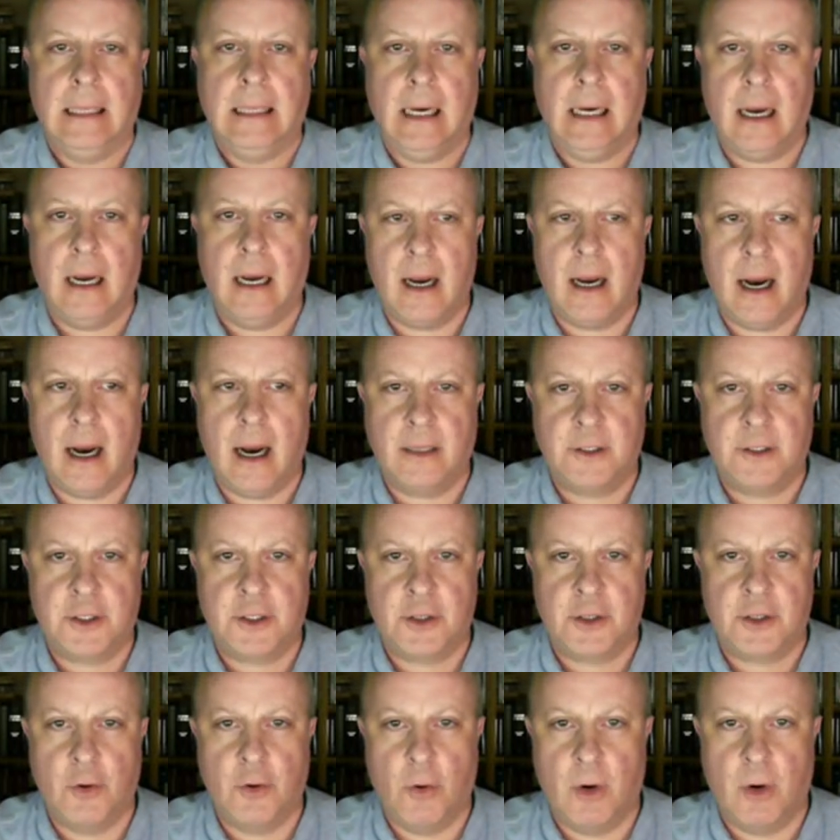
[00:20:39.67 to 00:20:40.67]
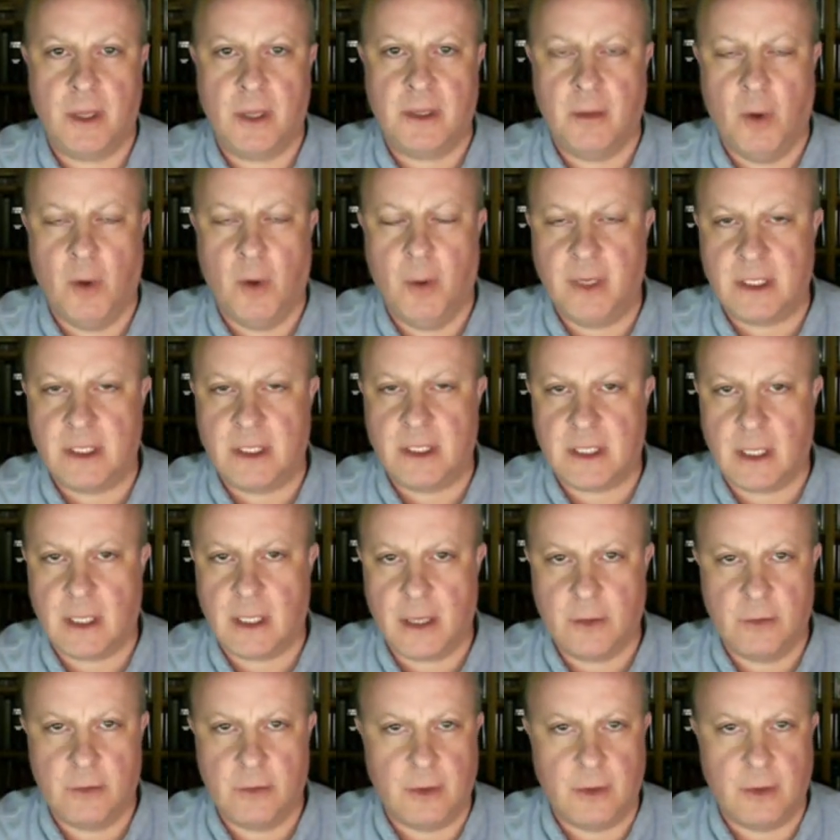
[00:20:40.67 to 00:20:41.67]
And so, at the moment,
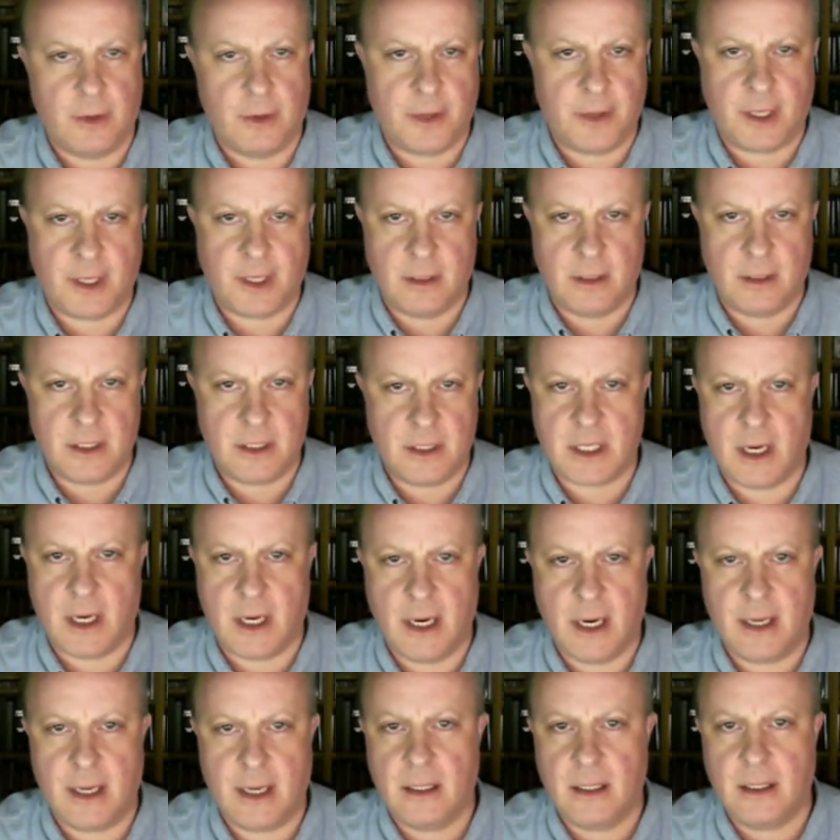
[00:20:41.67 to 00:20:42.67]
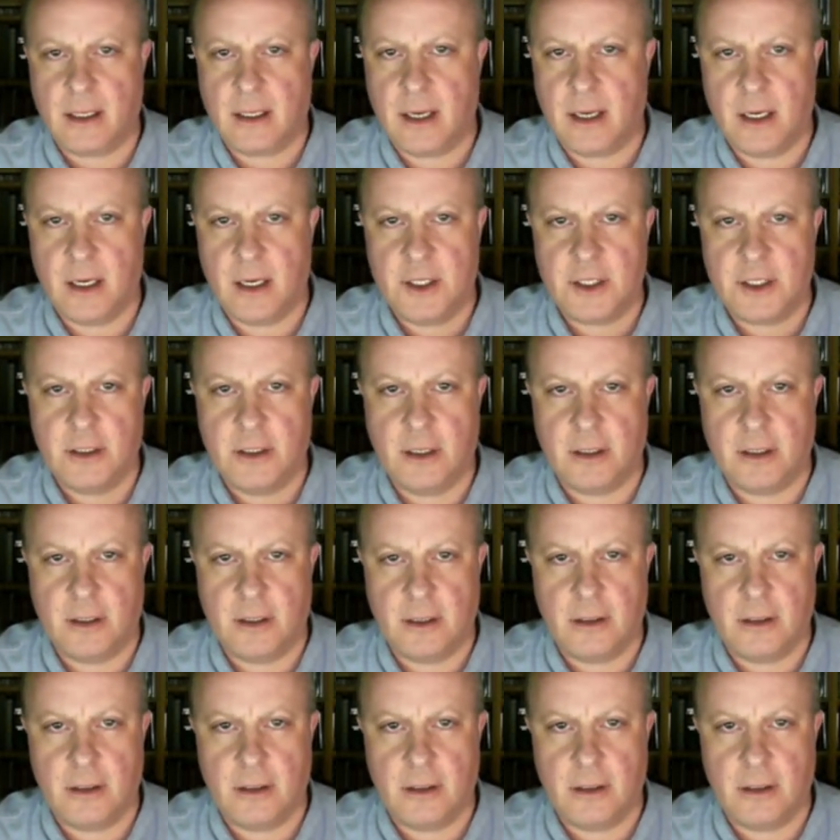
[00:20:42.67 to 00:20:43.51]
I don't think there's any indication that